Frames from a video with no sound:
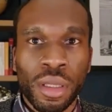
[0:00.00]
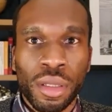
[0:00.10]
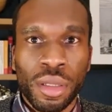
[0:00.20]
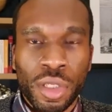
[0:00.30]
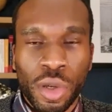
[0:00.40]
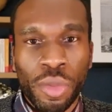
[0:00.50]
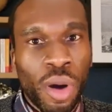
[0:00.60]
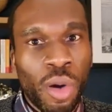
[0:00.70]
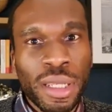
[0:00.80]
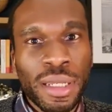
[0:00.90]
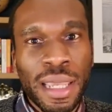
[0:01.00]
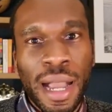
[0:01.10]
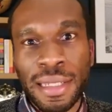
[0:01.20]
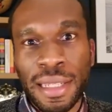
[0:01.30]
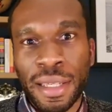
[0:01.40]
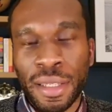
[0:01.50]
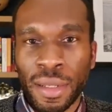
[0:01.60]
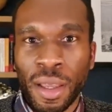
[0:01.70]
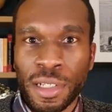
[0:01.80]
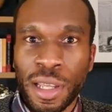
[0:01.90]
So holding the idea that
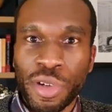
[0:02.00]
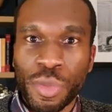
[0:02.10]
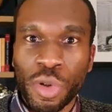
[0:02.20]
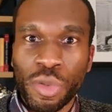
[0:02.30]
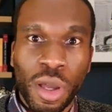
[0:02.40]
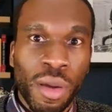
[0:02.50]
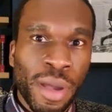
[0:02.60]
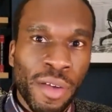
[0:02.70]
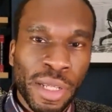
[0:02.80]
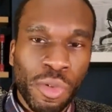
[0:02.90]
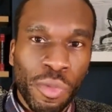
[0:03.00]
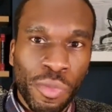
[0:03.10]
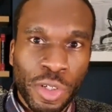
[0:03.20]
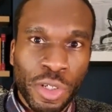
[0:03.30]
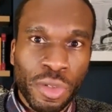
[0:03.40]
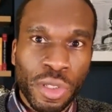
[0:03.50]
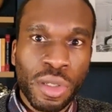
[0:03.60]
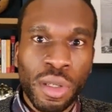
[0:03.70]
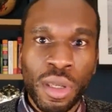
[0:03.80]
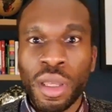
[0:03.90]
large language models are mathematical functions,
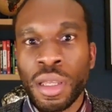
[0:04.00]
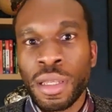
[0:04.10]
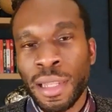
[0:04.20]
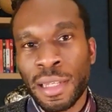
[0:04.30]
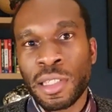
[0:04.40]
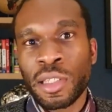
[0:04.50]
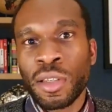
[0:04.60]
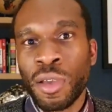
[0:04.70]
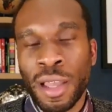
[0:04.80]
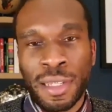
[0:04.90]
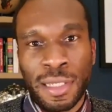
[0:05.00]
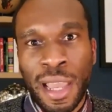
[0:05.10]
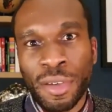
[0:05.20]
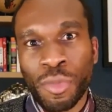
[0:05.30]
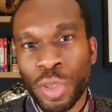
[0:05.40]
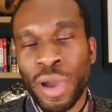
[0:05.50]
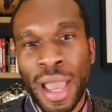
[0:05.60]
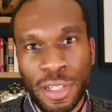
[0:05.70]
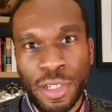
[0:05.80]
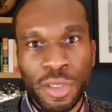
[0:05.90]
let's understand what you're
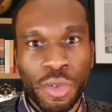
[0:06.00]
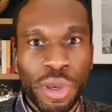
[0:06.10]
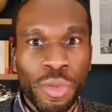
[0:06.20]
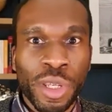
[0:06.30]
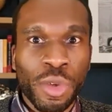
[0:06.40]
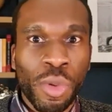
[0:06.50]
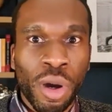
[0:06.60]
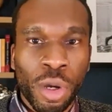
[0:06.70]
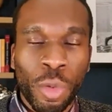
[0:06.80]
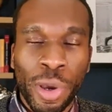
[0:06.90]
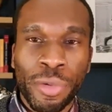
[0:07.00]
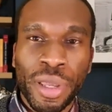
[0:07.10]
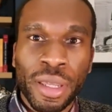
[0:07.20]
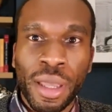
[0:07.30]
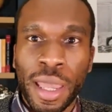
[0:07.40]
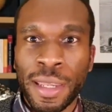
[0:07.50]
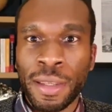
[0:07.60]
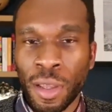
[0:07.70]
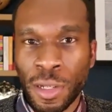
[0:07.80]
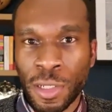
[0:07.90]
actually doing when you are querying a
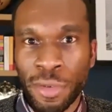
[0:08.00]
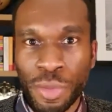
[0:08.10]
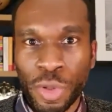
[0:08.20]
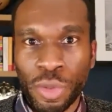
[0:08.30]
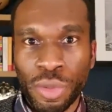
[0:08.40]
large language model.